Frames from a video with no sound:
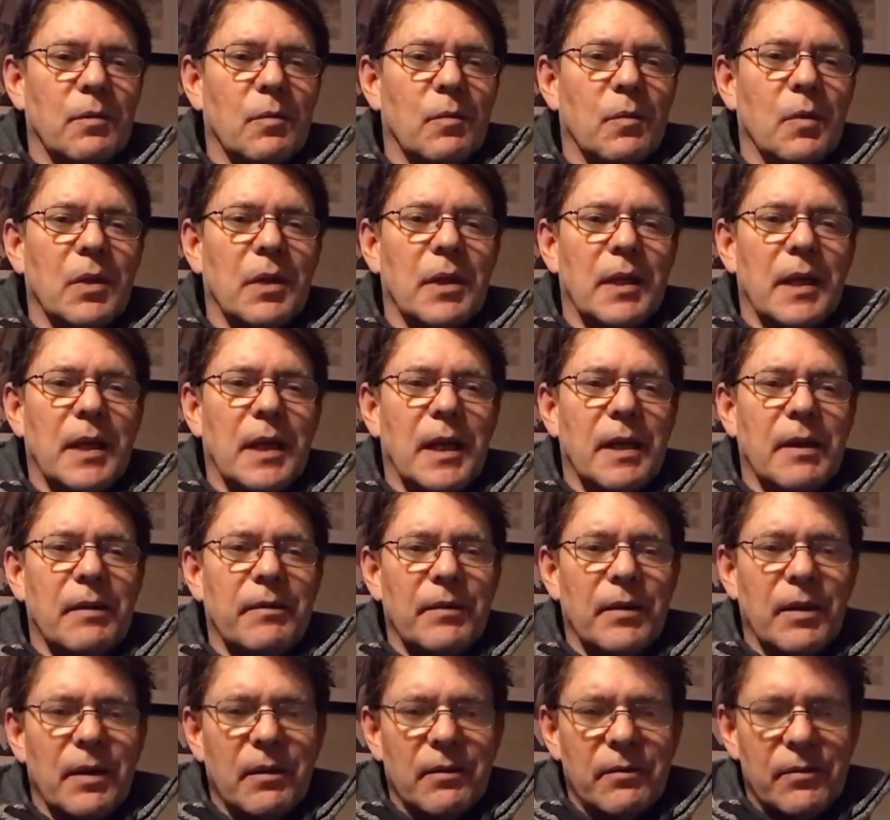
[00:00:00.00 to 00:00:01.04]
what I have
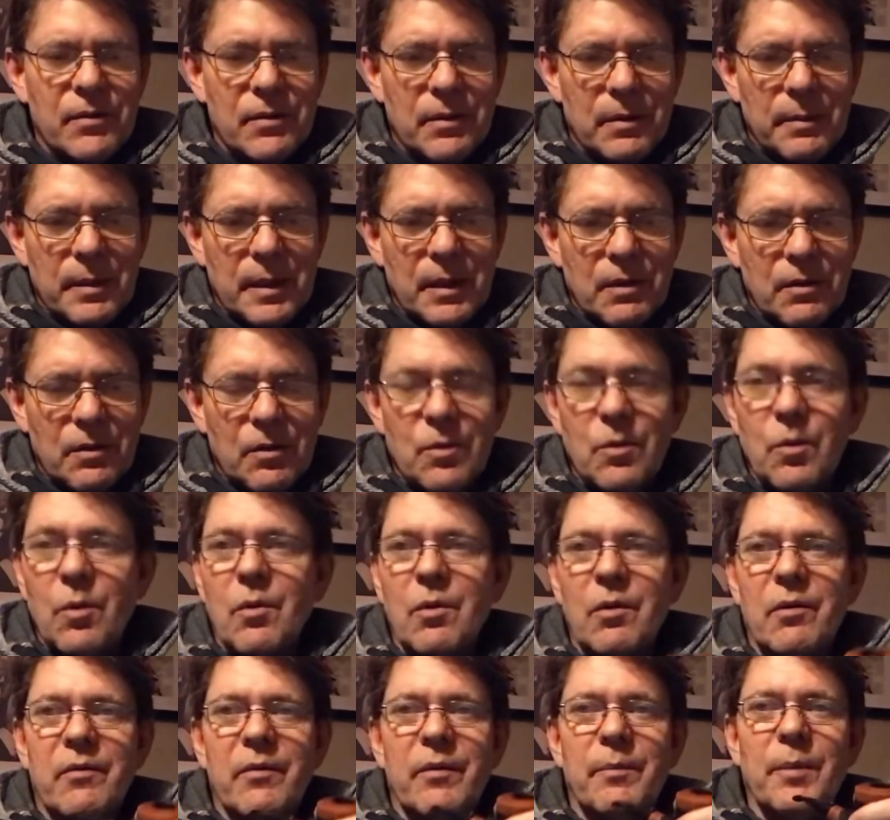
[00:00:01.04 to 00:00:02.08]
after about a
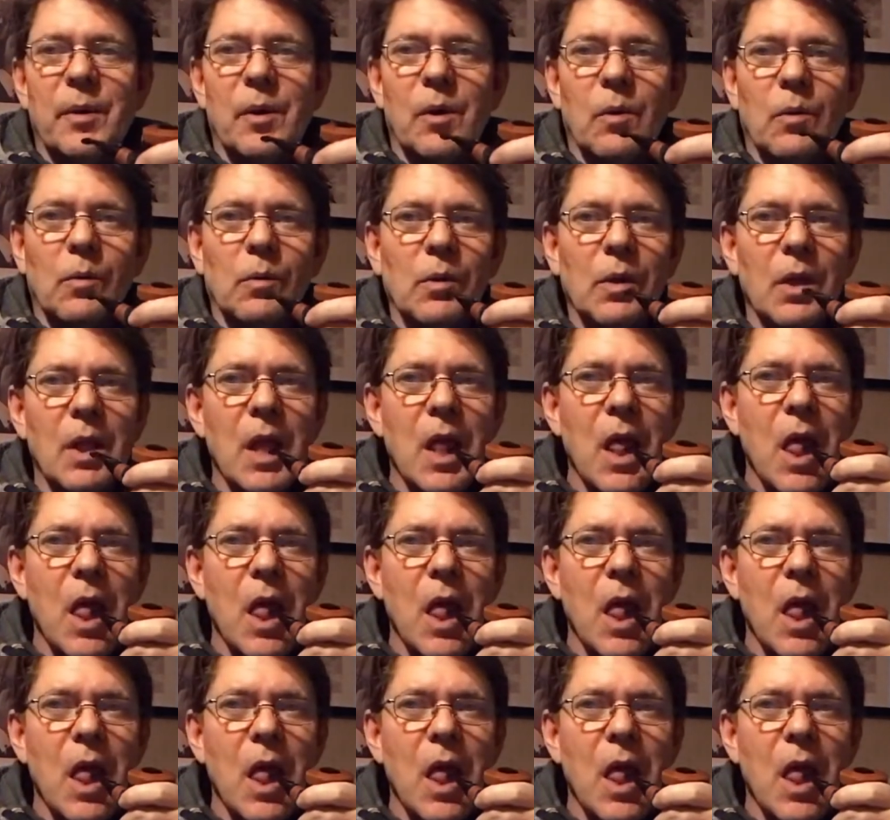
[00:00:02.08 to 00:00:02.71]
quarter of a bowl.